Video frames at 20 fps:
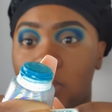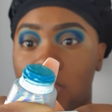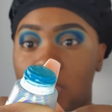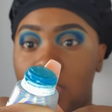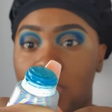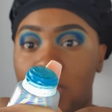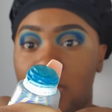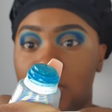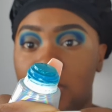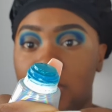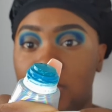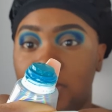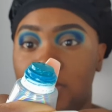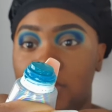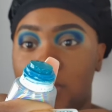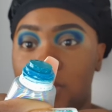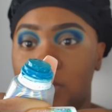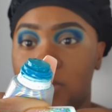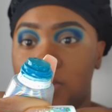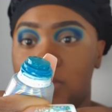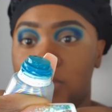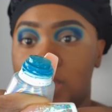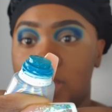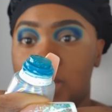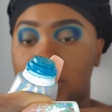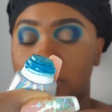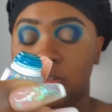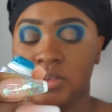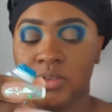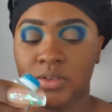And that's how that
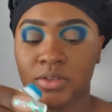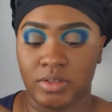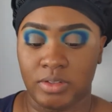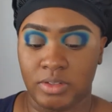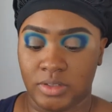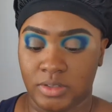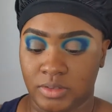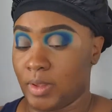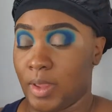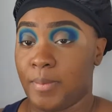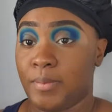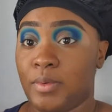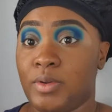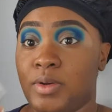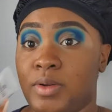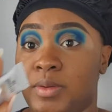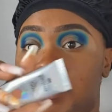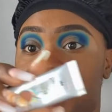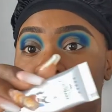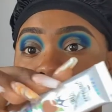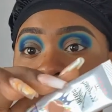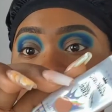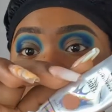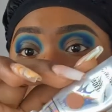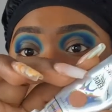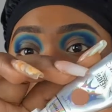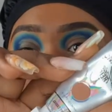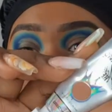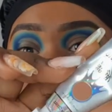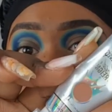looks. I'm gonna mix
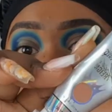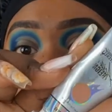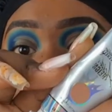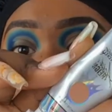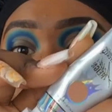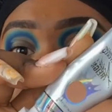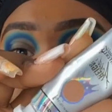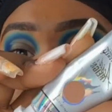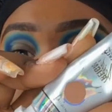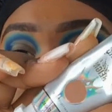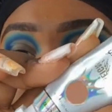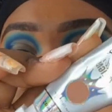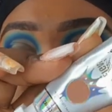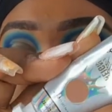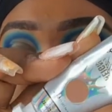a little bit of